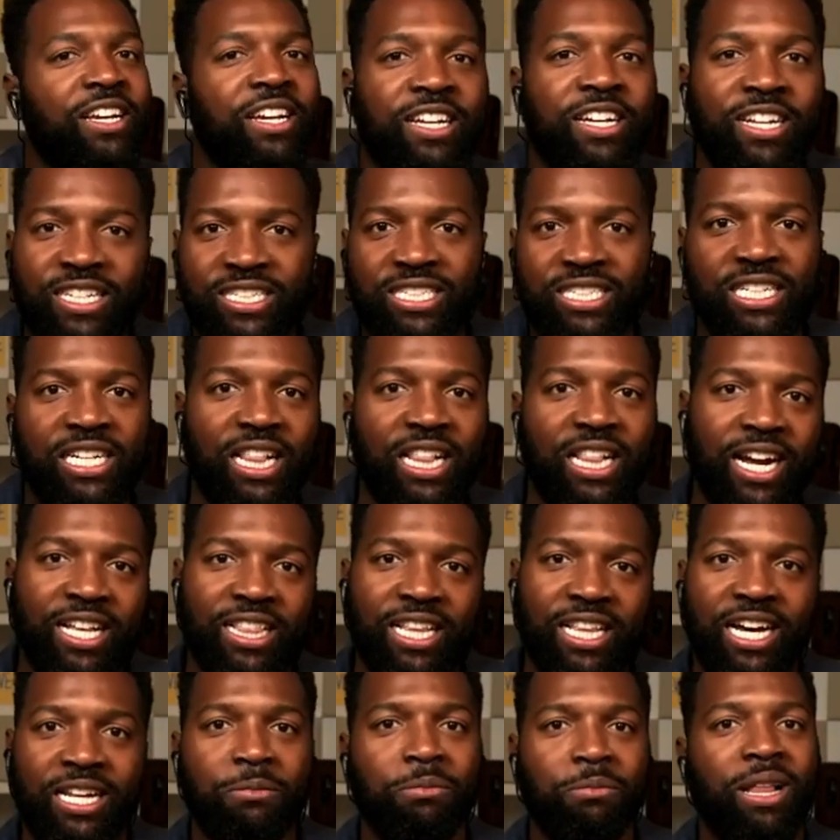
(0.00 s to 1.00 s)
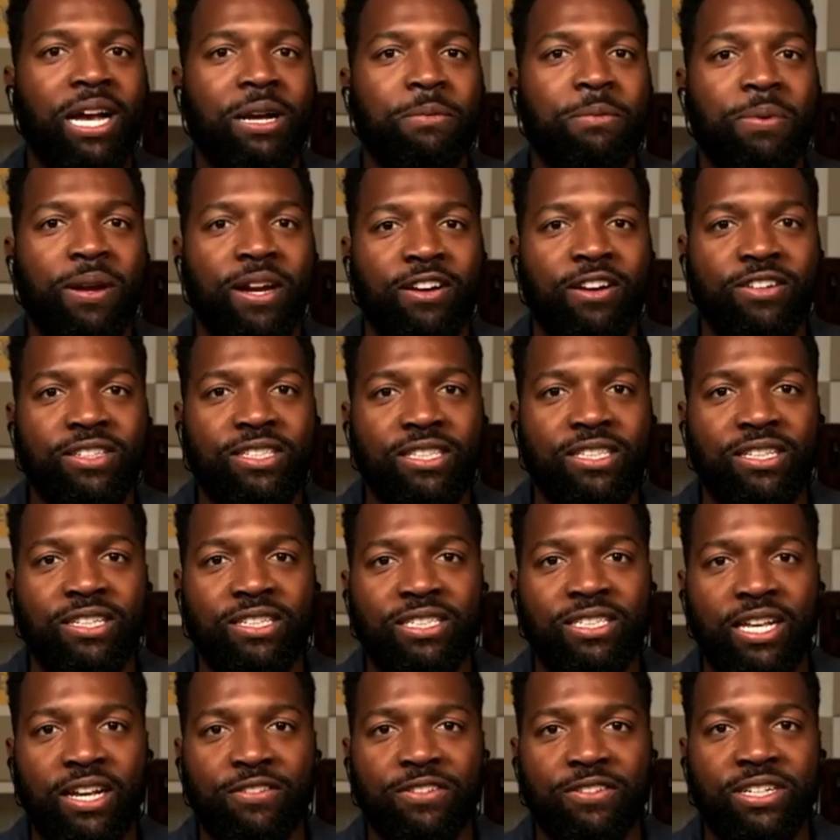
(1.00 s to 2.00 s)
she, like a lot of Black parents in the
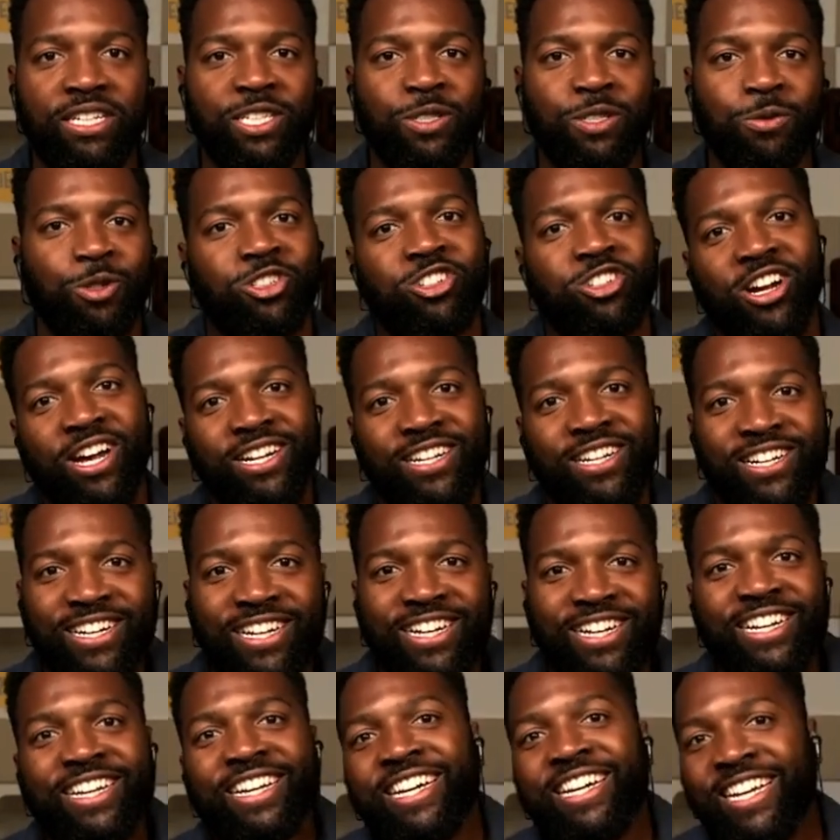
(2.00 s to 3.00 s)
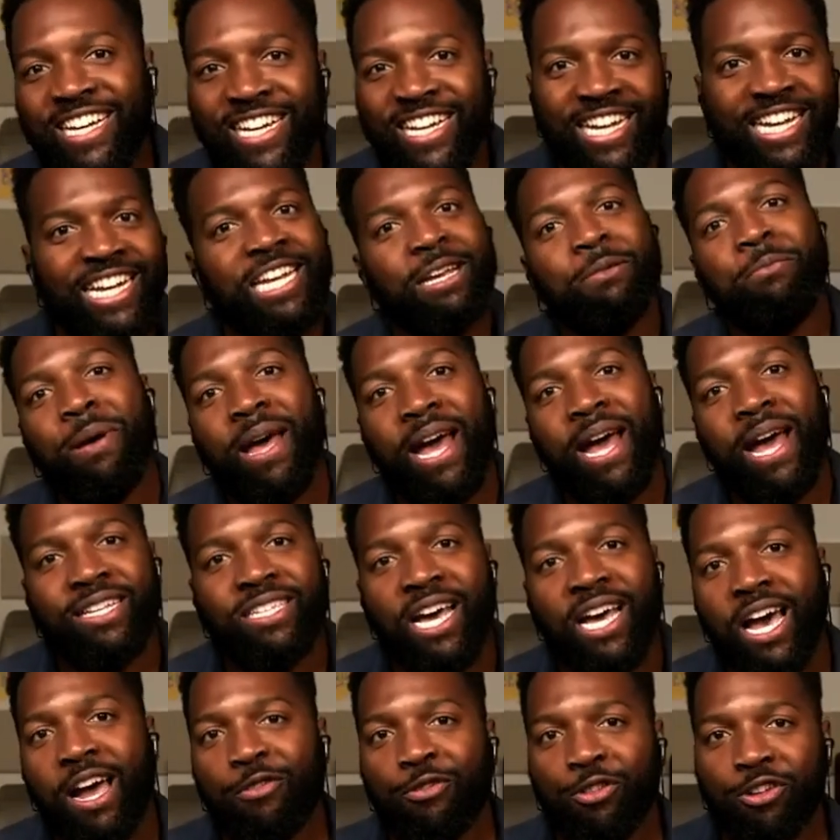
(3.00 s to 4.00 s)
70s, were trying to get back to
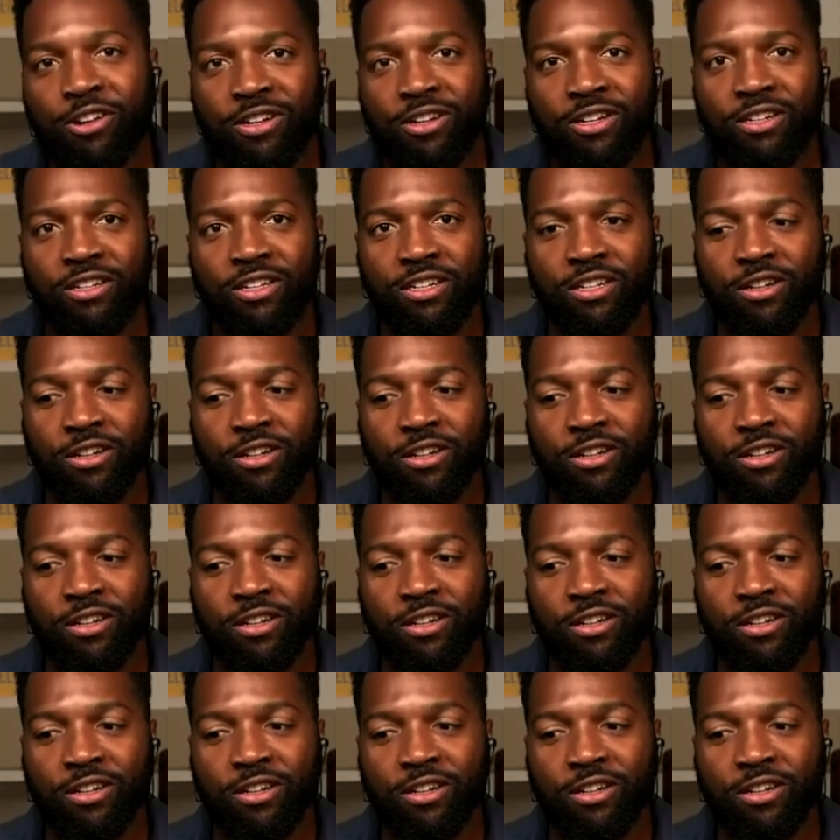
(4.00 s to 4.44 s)
Africa, couldn't